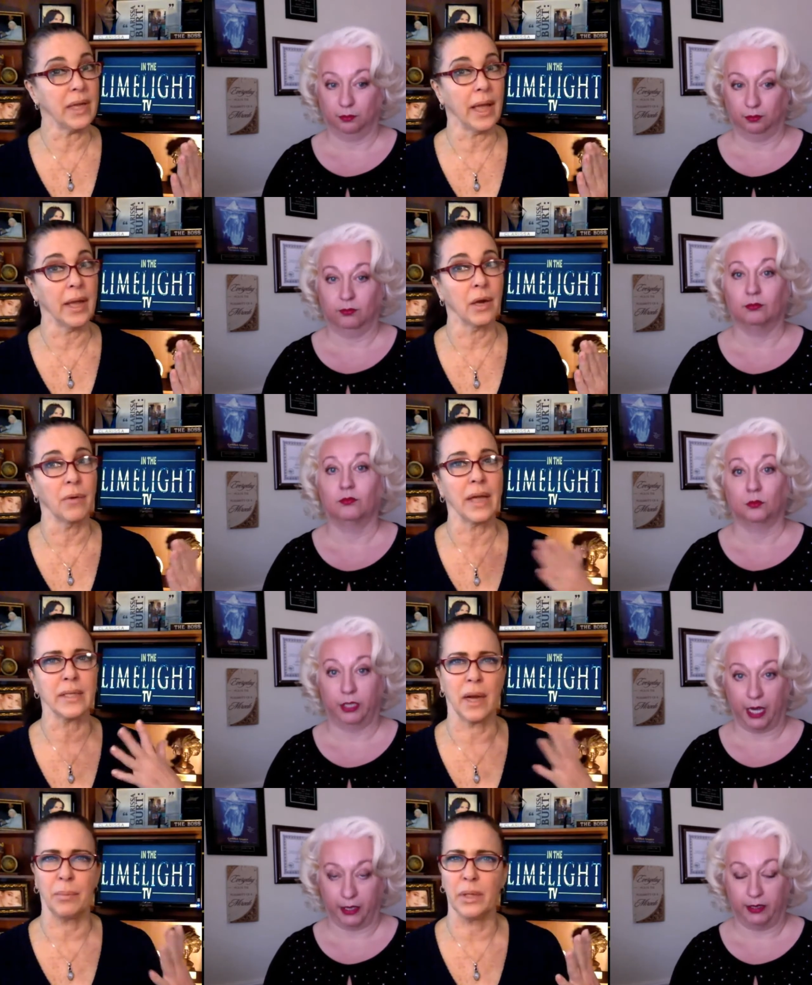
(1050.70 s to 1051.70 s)
Speaker 1: day, correct?
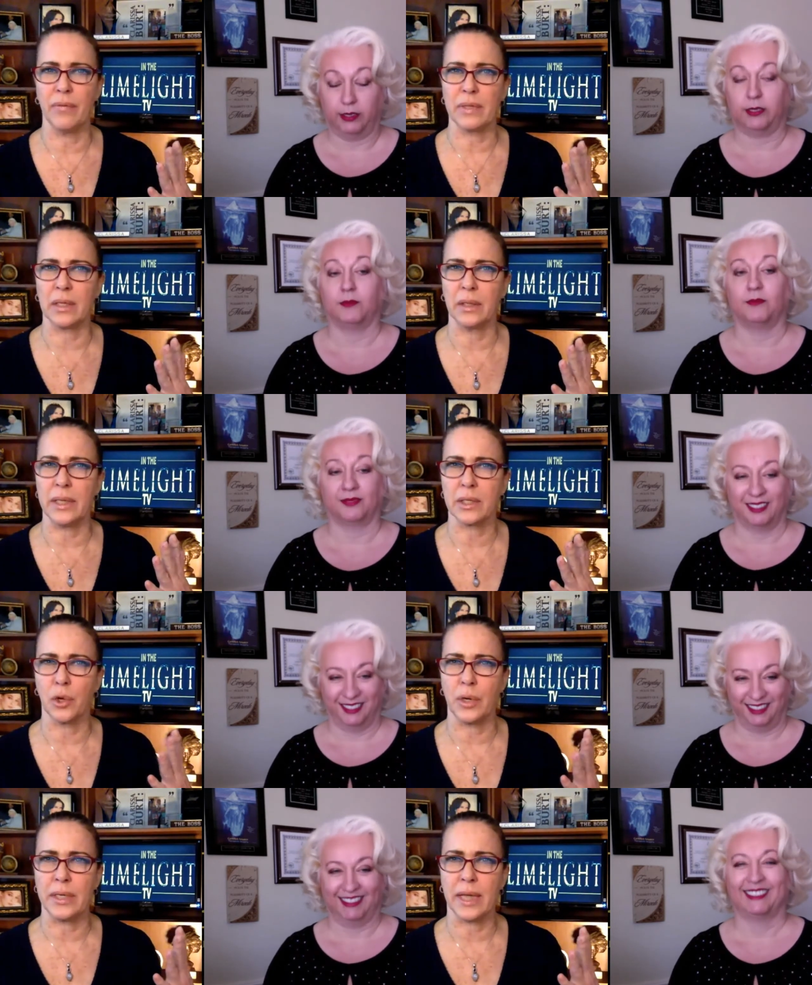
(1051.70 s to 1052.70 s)
And I believe it's at least
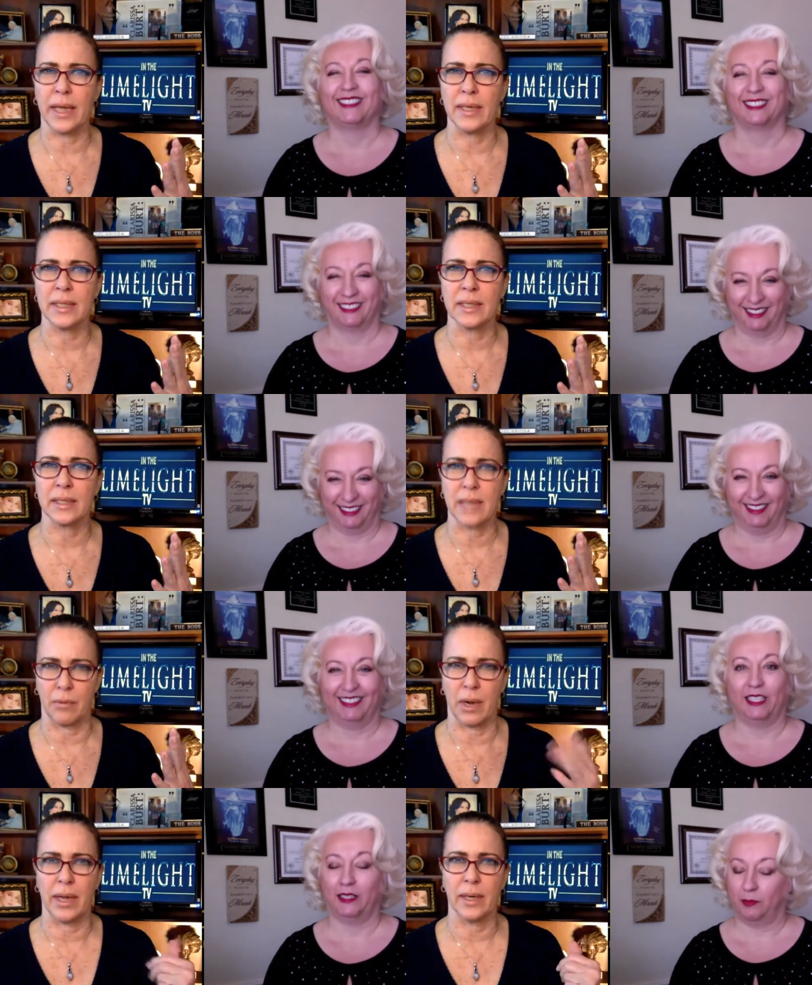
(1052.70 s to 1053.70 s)
30 days. Is
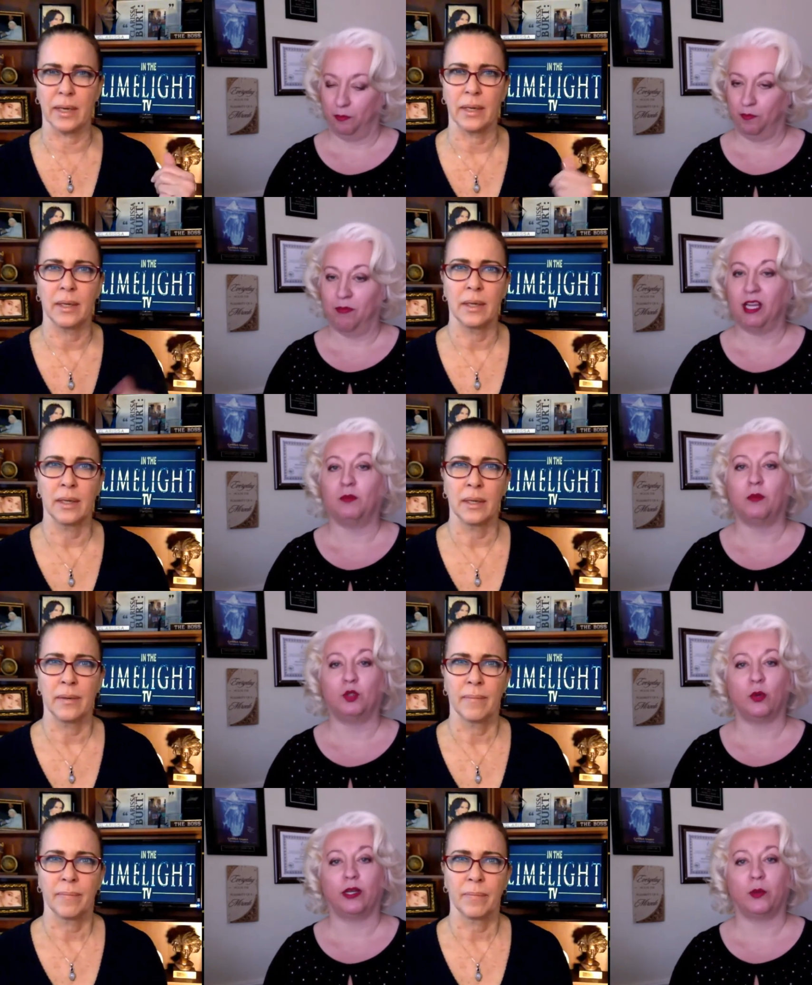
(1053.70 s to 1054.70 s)
that right?
Speaker 2: Minimum
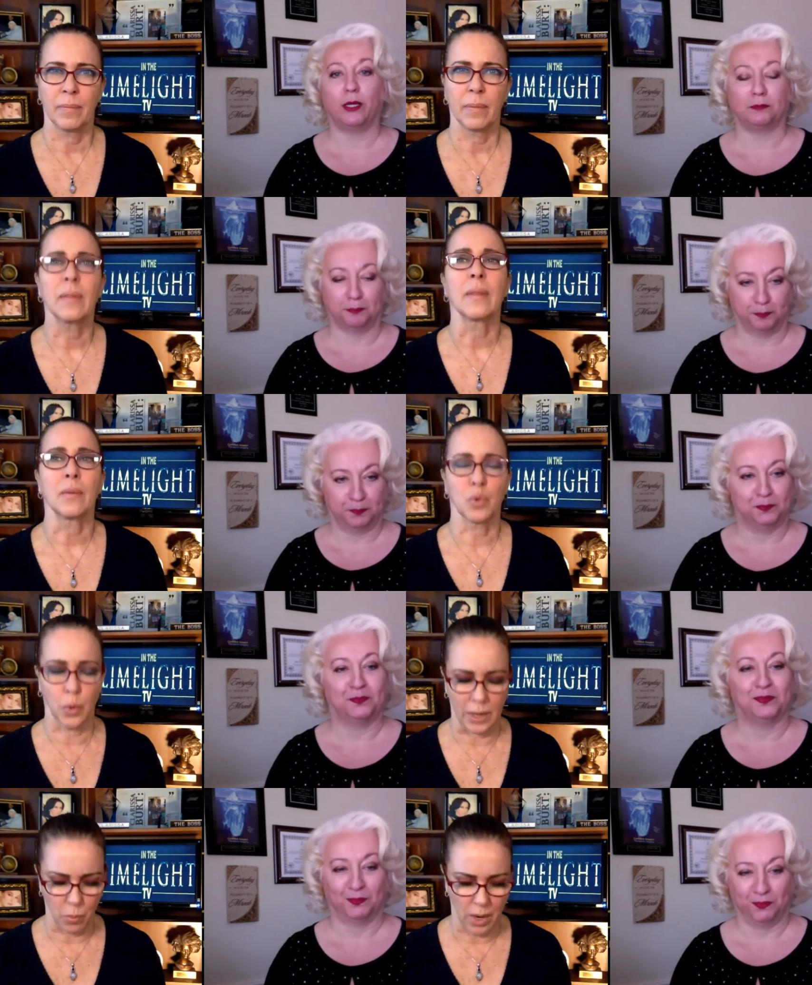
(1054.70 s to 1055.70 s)
21.
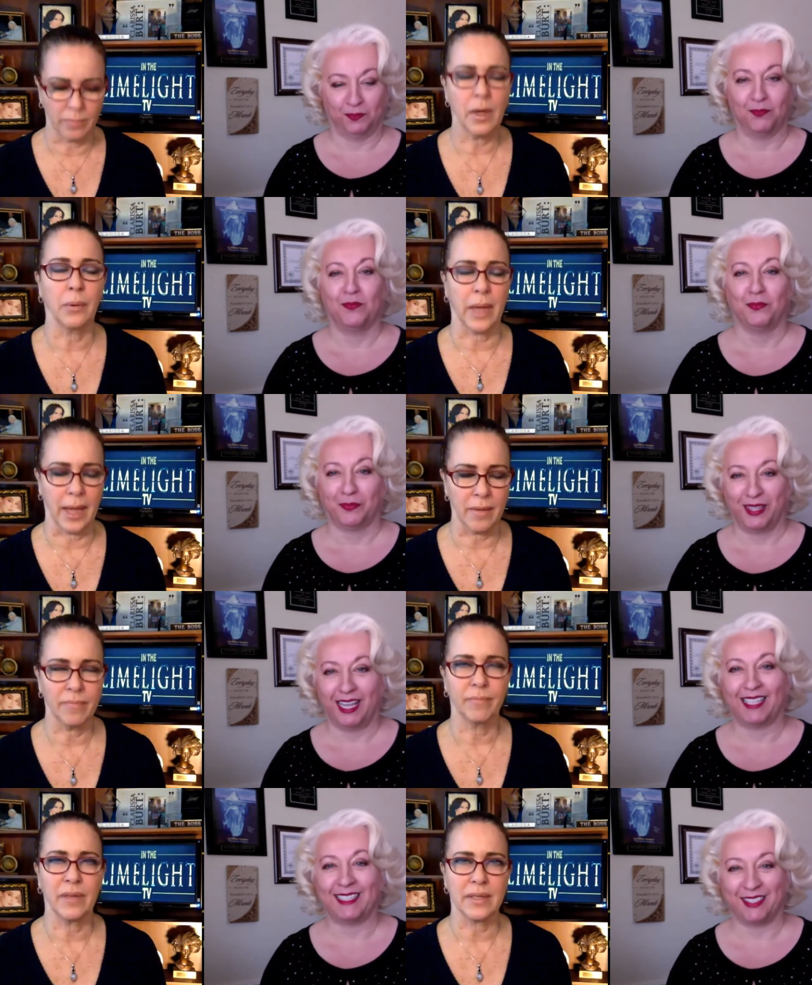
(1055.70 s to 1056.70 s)
Speaker 1: 21. Okay.
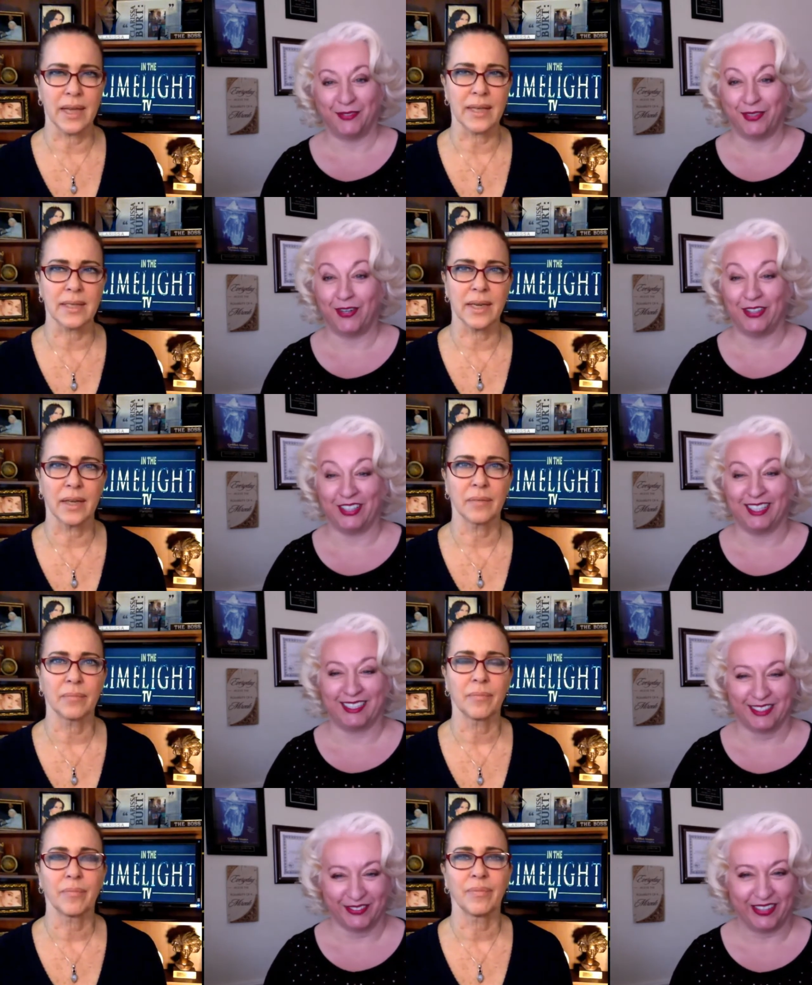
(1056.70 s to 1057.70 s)
That's Fantastic. Very
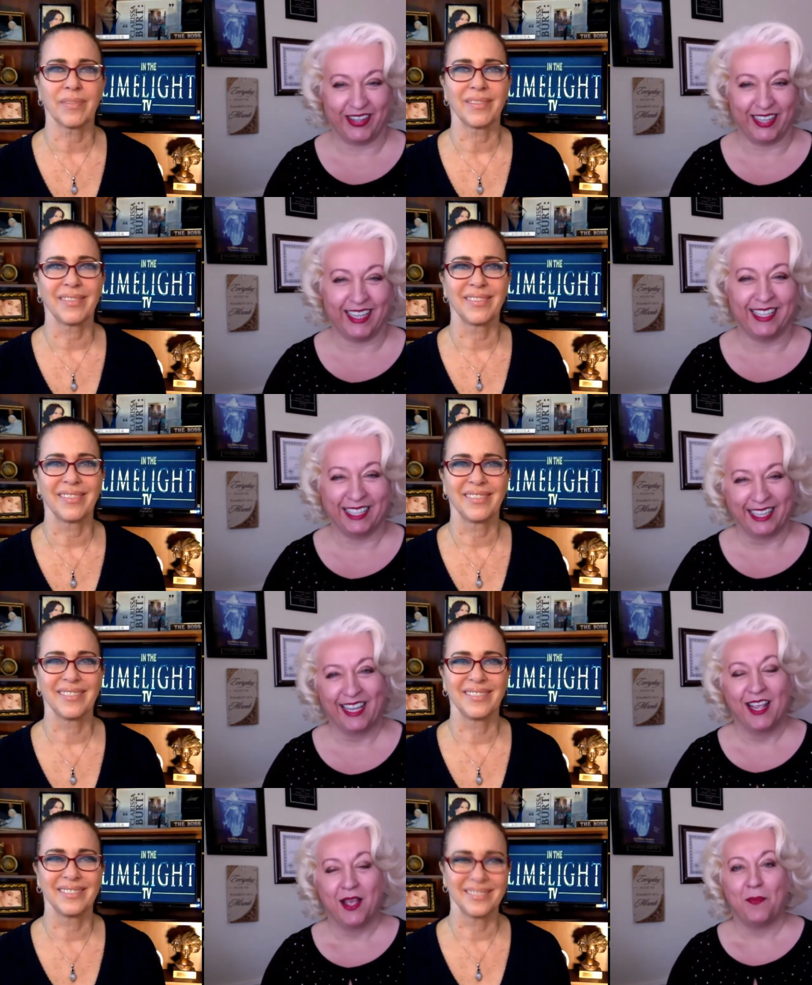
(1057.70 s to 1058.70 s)
Speaker 2: good. Very good.
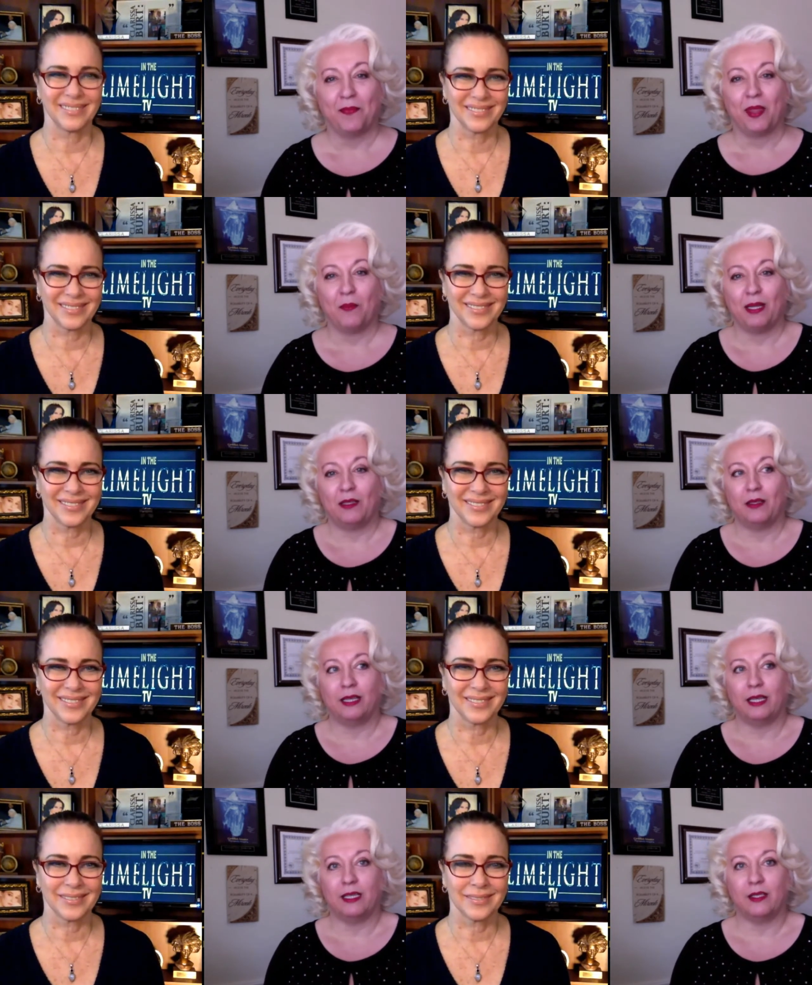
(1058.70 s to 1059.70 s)
But the
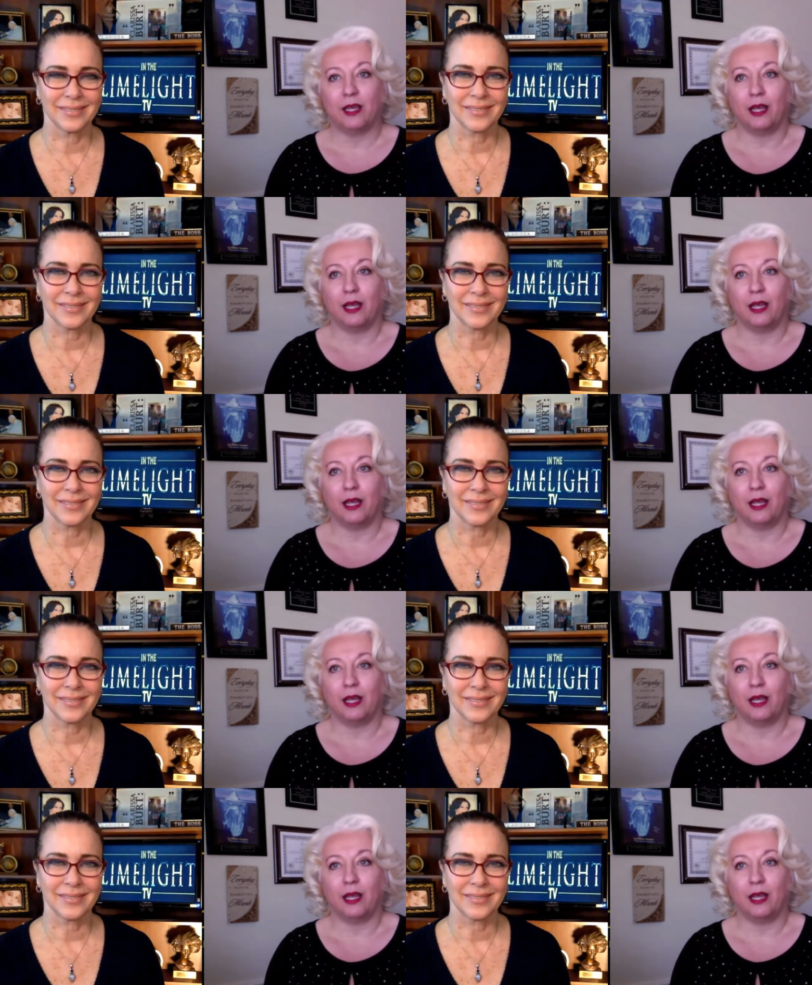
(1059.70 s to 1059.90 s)
thing is,